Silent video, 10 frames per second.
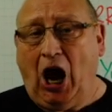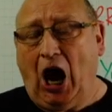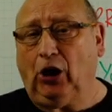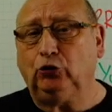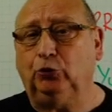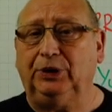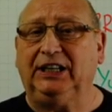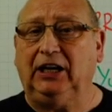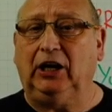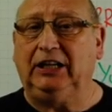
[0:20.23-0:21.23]
How do
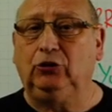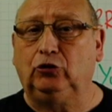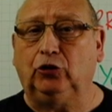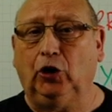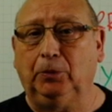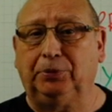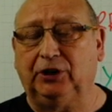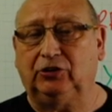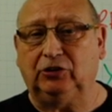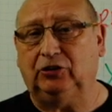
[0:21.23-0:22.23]
we
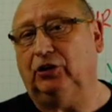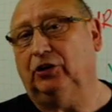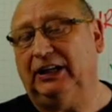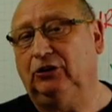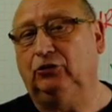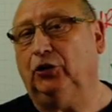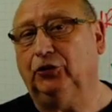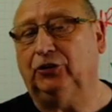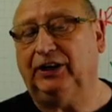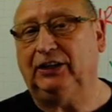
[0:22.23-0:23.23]
interpret the
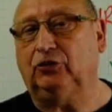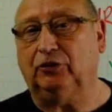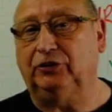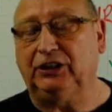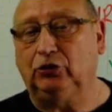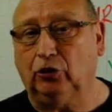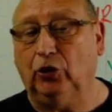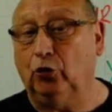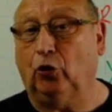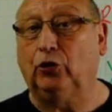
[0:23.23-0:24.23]
internal rate of
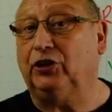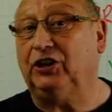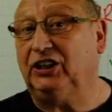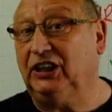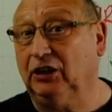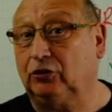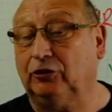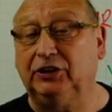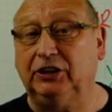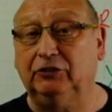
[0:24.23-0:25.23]
return or the yield
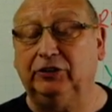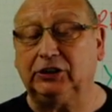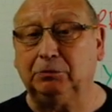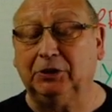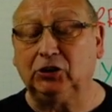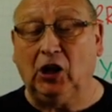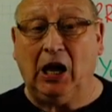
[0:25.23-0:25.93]
of the investment?